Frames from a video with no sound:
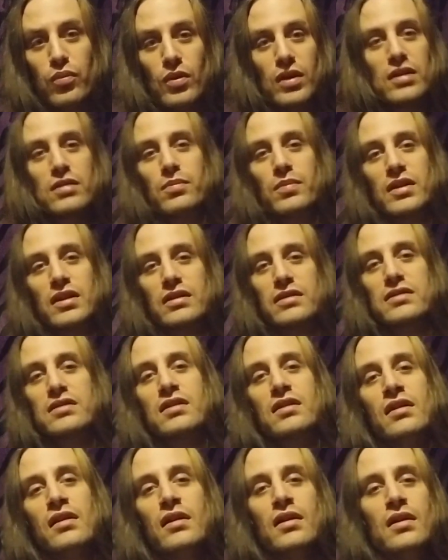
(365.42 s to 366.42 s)
with, because
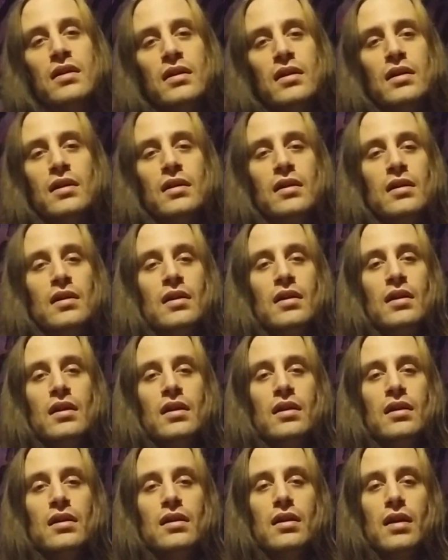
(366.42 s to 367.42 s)

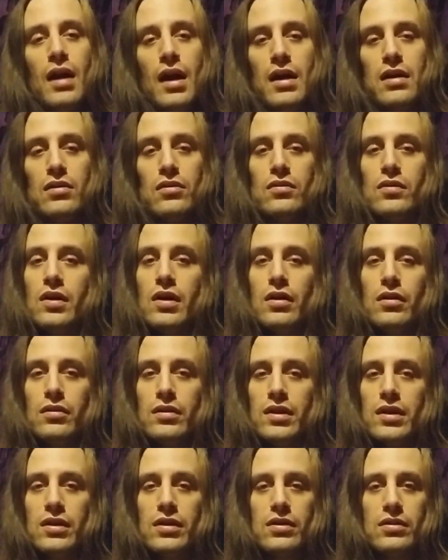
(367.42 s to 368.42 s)
I don't know,
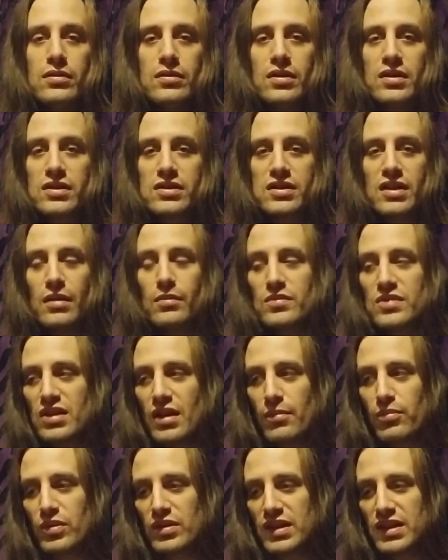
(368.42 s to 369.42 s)
dude. Something's
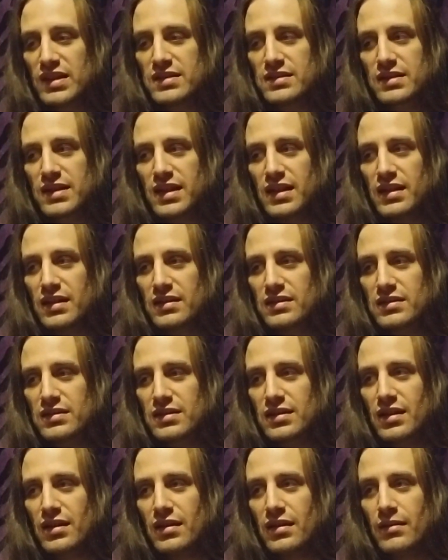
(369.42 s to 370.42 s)
up with these
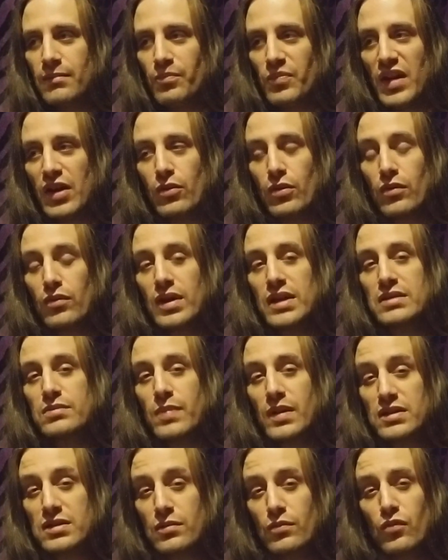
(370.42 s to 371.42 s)
kids. They were raised
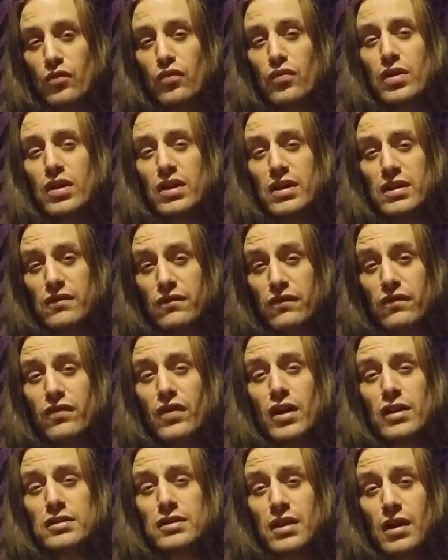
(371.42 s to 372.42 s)
by some really
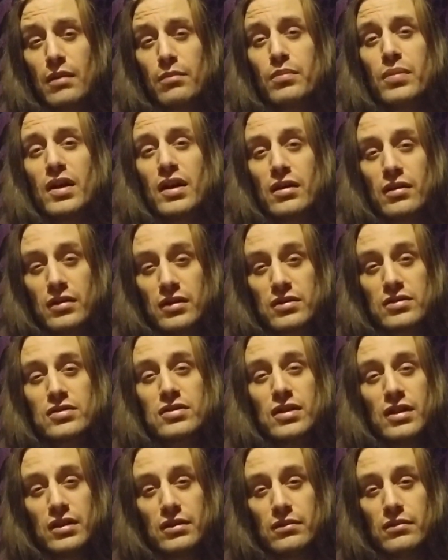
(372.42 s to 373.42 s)
fucked up parents,
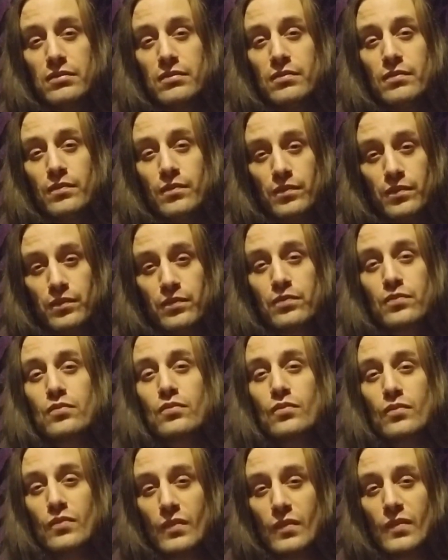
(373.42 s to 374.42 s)

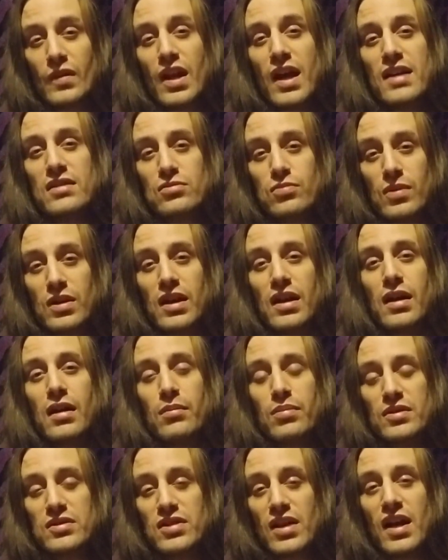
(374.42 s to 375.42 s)
and that's what
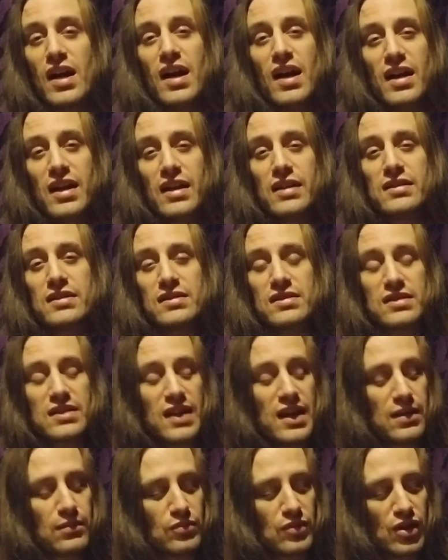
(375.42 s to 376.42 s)
happens. I hate to
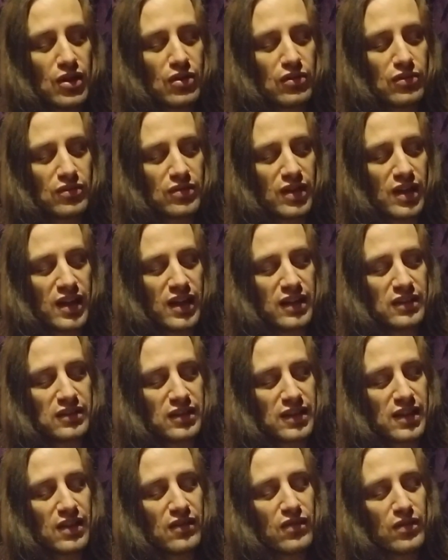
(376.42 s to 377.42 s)
scapegoat. I hate to
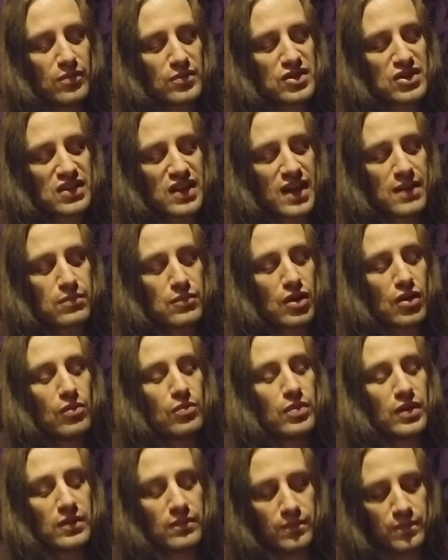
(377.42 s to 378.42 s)
give them a scapegoat,
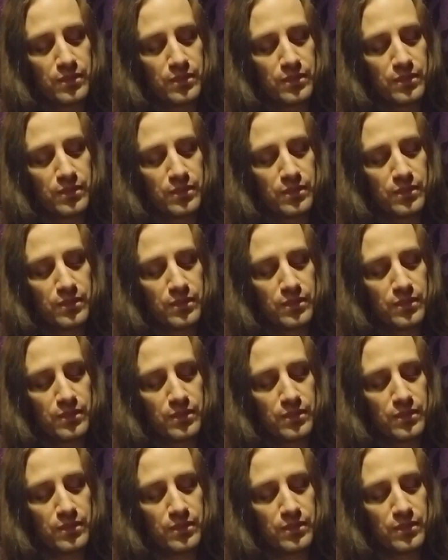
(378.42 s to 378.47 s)
but